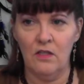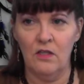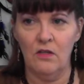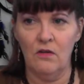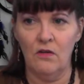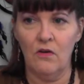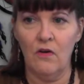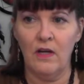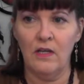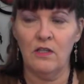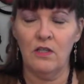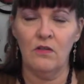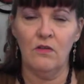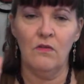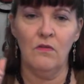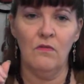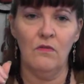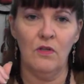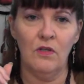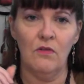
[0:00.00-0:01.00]
you're going
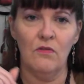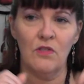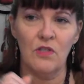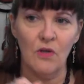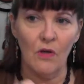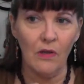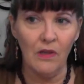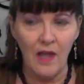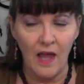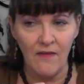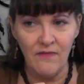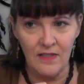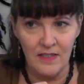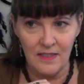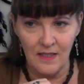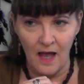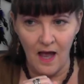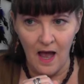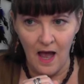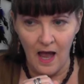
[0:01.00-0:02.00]
to use your left
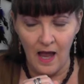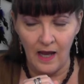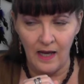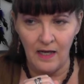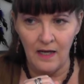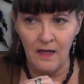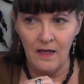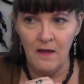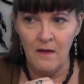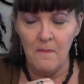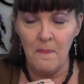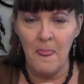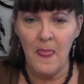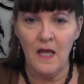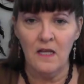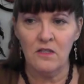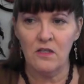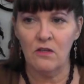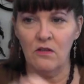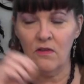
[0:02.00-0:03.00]
side.
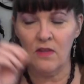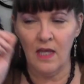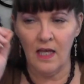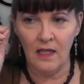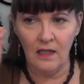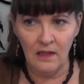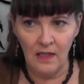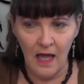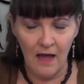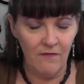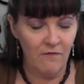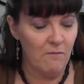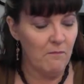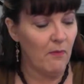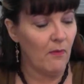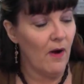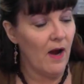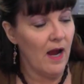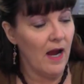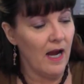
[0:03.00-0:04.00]
So you think left
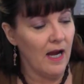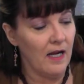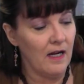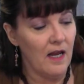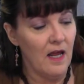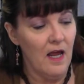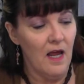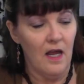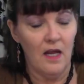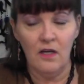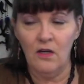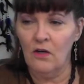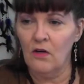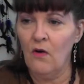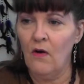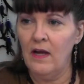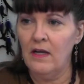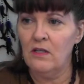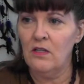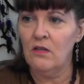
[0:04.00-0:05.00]
brain, you're
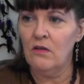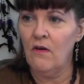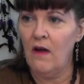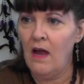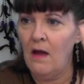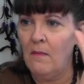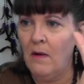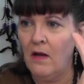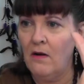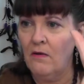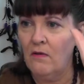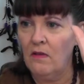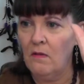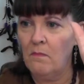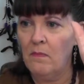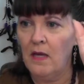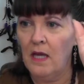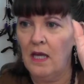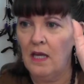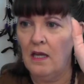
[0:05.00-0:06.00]
going to grab under the
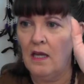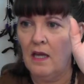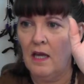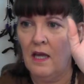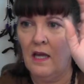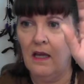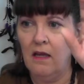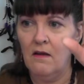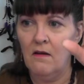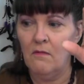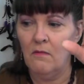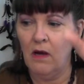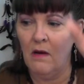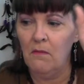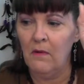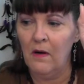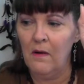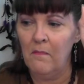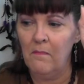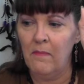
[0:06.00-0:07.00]
pinky, right
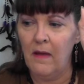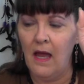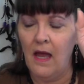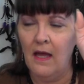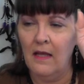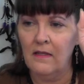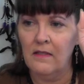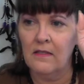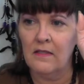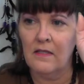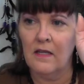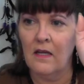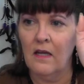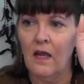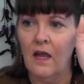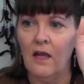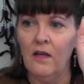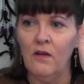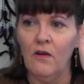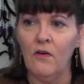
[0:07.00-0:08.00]
where it bends,
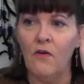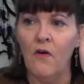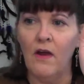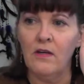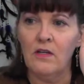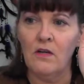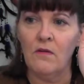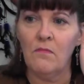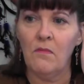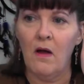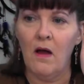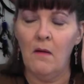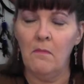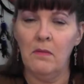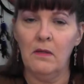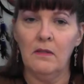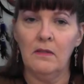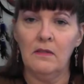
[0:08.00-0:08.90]
and you're going to rub